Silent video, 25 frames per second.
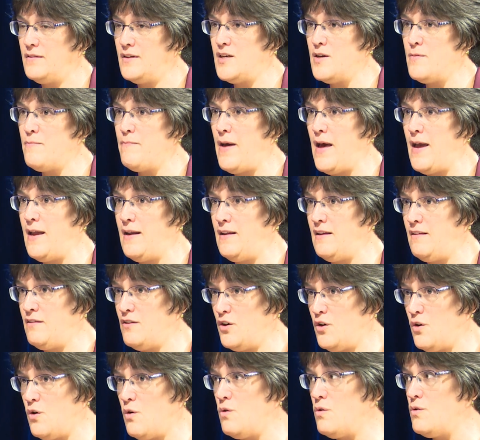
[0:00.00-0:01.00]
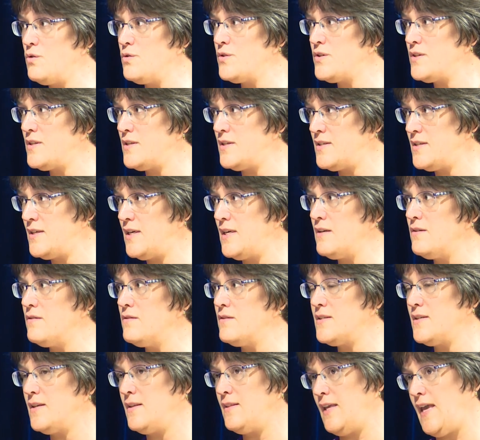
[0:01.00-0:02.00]
combining the goals, the
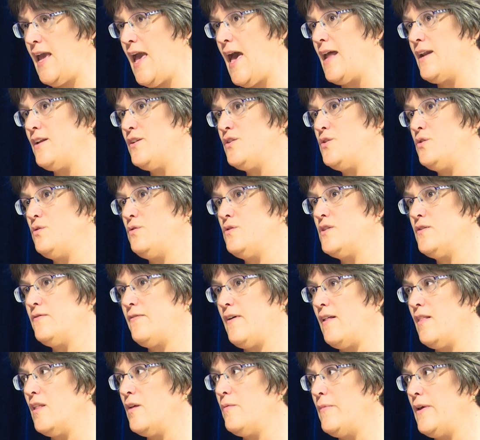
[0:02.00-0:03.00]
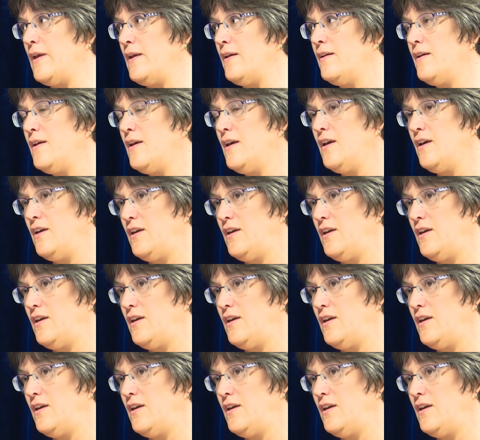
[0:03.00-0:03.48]
skills, and the attitude development,